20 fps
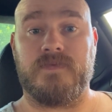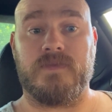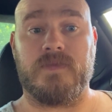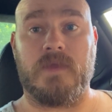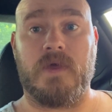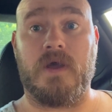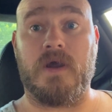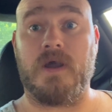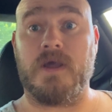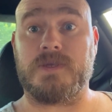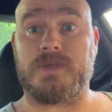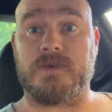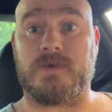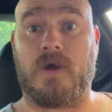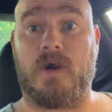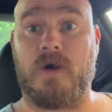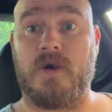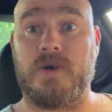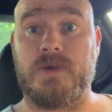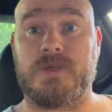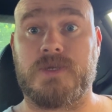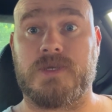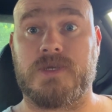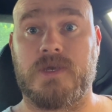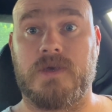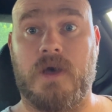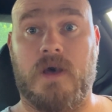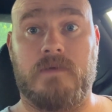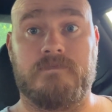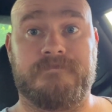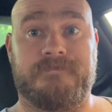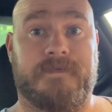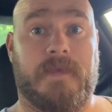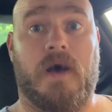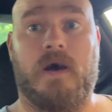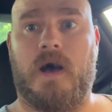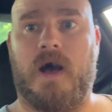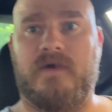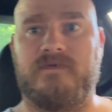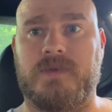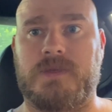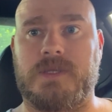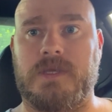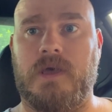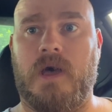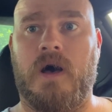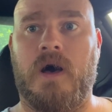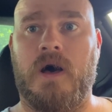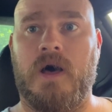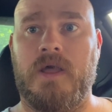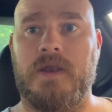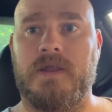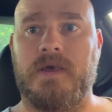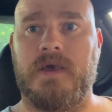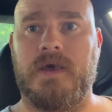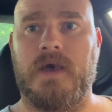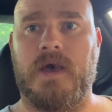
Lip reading: All right, so car's obviously on.